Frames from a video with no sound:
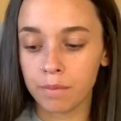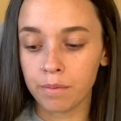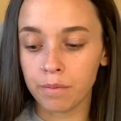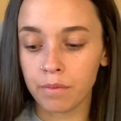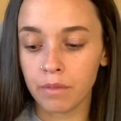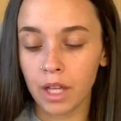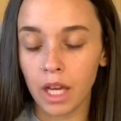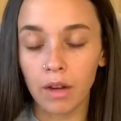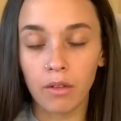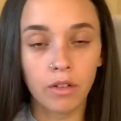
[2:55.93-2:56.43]

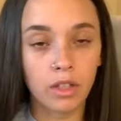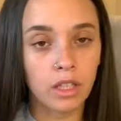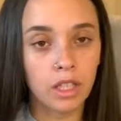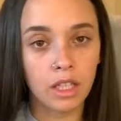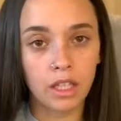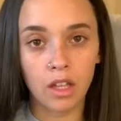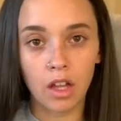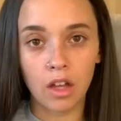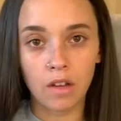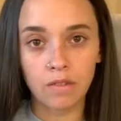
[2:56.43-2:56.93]
I really
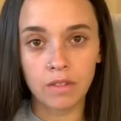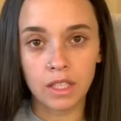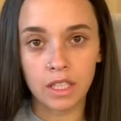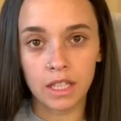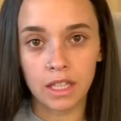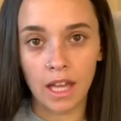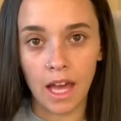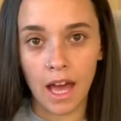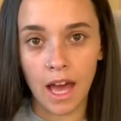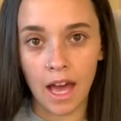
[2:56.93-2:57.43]
loved
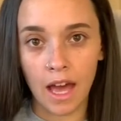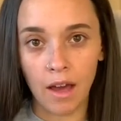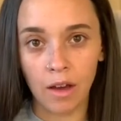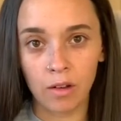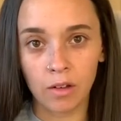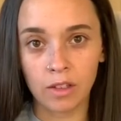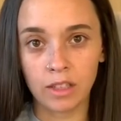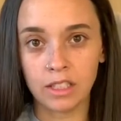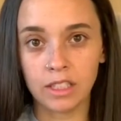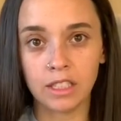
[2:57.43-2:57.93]
that
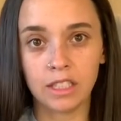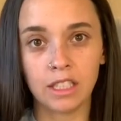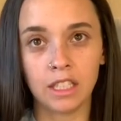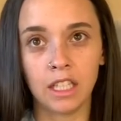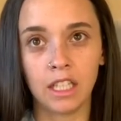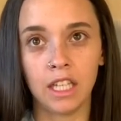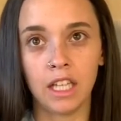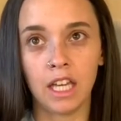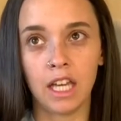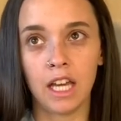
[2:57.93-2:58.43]
house.
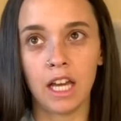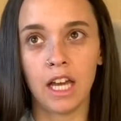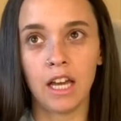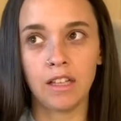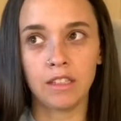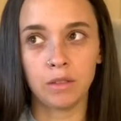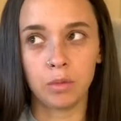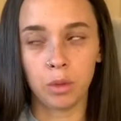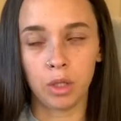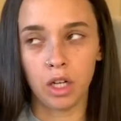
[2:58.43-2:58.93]

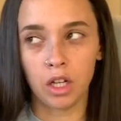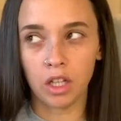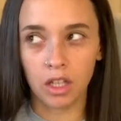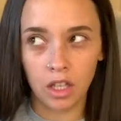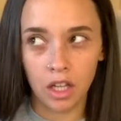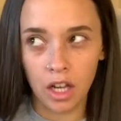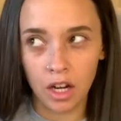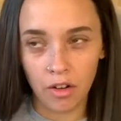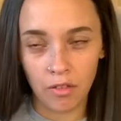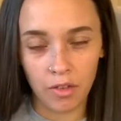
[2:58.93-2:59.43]
That's where a
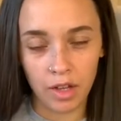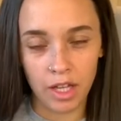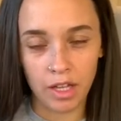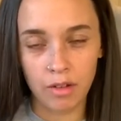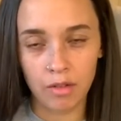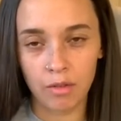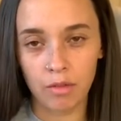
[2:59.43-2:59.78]
lot of my